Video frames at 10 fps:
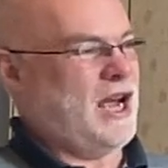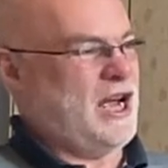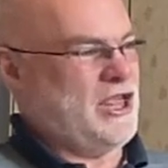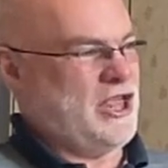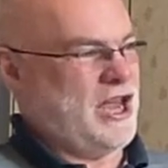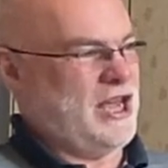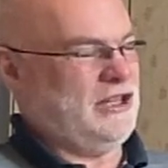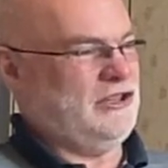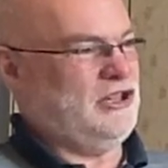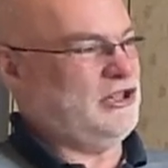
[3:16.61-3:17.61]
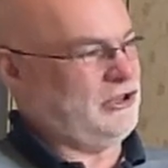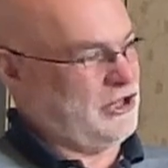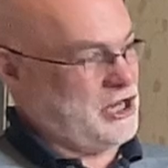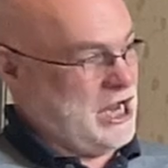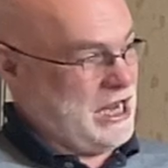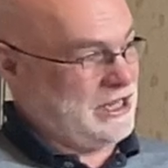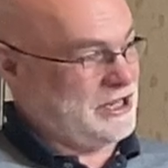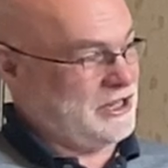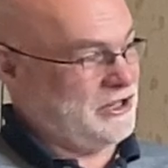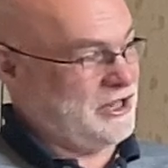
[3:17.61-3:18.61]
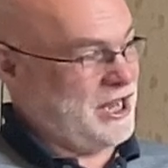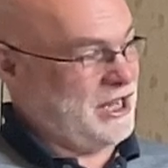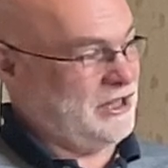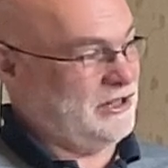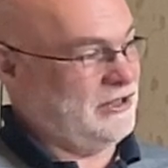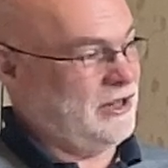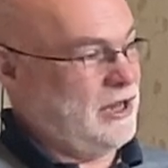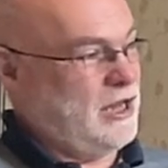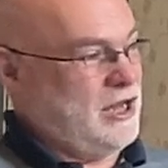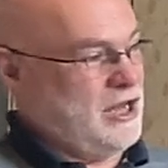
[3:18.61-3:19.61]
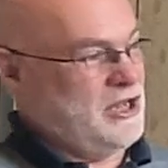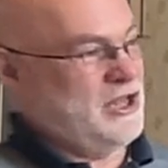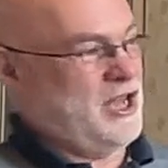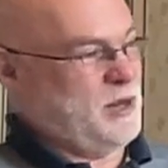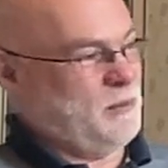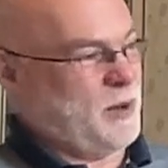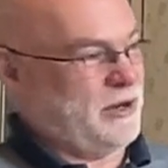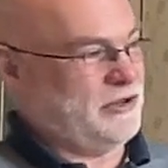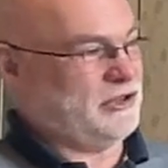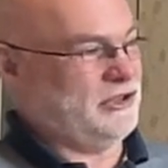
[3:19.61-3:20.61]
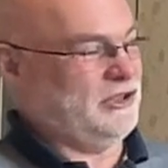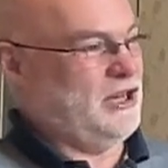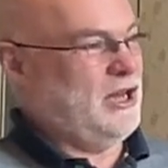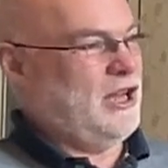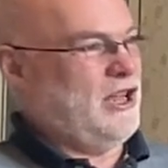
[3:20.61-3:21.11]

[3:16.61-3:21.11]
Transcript: and then disconnecting at the end in the in-person.